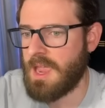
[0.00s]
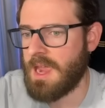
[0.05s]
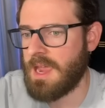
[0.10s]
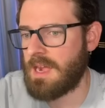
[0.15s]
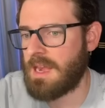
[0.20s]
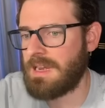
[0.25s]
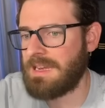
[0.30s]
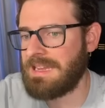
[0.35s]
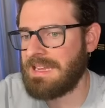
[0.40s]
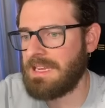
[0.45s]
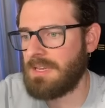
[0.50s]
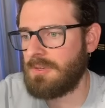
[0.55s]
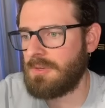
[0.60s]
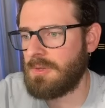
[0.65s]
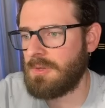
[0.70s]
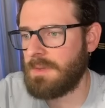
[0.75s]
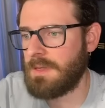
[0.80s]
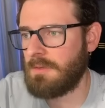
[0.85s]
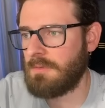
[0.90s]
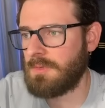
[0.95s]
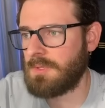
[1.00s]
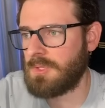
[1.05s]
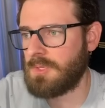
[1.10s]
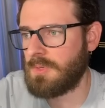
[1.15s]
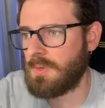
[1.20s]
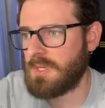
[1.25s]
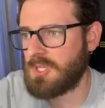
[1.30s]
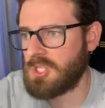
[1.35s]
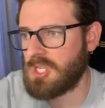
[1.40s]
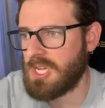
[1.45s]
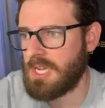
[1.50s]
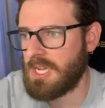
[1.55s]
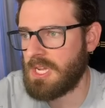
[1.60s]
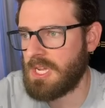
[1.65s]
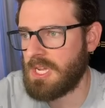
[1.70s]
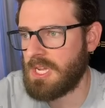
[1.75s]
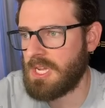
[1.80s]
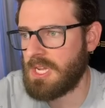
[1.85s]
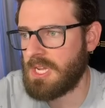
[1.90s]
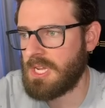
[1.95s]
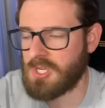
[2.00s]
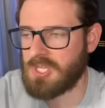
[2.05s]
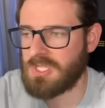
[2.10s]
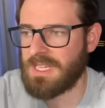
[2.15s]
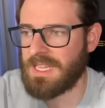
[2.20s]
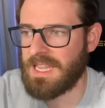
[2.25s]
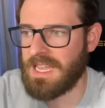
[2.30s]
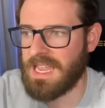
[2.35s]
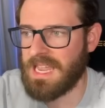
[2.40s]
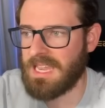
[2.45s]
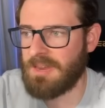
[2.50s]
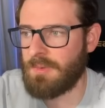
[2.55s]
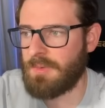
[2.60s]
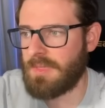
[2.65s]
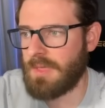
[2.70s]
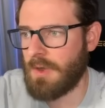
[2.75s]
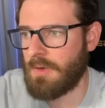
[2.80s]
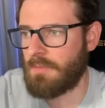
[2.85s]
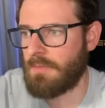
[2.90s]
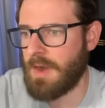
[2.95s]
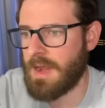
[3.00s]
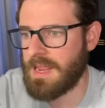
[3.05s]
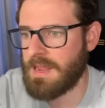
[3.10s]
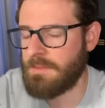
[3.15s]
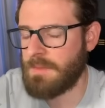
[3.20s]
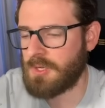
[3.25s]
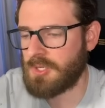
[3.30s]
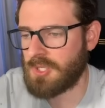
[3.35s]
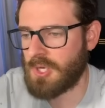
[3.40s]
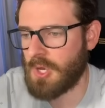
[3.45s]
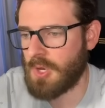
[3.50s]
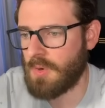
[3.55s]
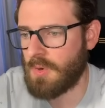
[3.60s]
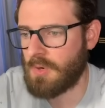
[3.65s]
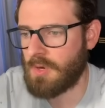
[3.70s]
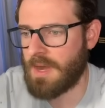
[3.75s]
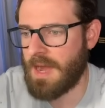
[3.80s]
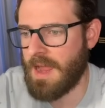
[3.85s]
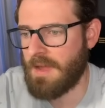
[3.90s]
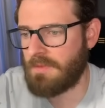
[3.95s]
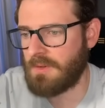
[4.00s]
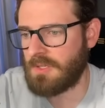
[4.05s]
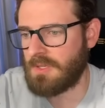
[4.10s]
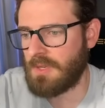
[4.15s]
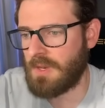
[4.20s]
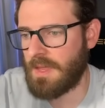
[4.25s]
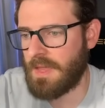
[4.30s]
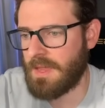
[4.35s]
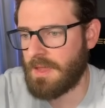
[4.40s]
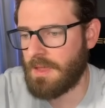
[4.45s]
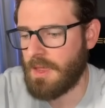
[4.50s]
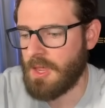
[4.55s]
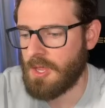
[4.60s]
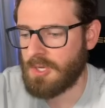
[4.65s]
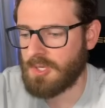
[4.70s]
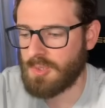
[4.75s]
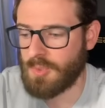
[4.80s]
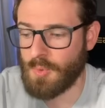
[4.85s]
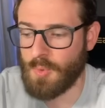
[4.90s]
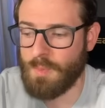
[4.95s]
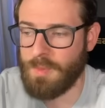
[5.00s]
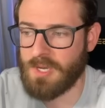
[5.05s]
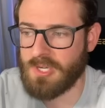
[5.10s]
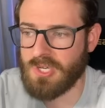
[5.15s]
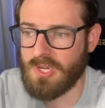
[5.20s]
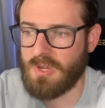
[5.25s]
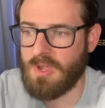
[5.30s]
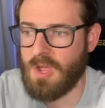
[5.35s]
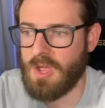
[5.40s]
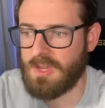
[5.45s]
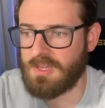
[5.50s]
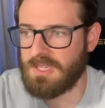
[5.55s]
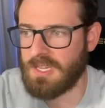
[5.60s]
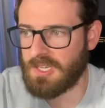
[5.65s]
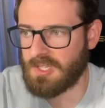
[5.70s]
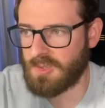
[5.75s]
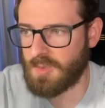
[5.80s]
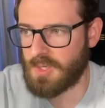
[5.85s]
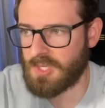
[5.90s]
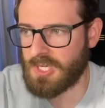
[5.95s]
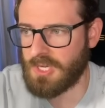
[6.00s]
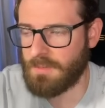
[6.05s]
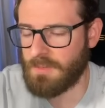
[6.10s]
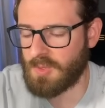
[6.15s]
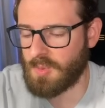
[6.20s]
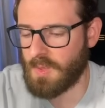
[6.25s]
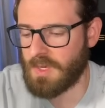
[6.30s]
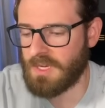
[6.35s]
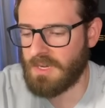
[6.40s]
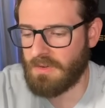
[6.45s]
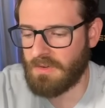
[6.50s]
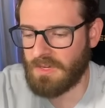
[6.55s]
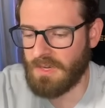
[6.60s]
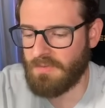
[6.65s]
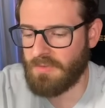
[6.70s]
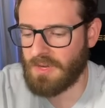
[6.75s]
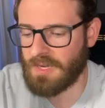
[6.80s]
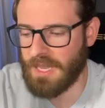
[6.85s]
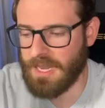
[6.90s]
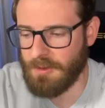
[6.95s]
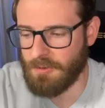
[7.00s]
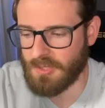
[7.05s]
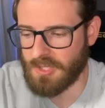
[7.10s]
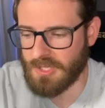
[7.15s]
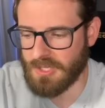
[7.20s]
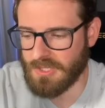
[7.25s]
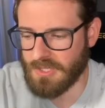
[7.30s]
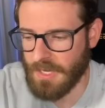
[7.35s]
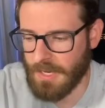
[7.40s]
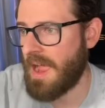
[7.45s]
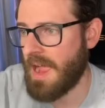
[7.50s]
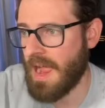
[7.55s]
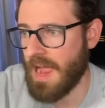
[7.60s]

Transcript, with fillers: and I need to be able to achieve as much as I can without writing much code or having to like do a bunch of context switching between different languages.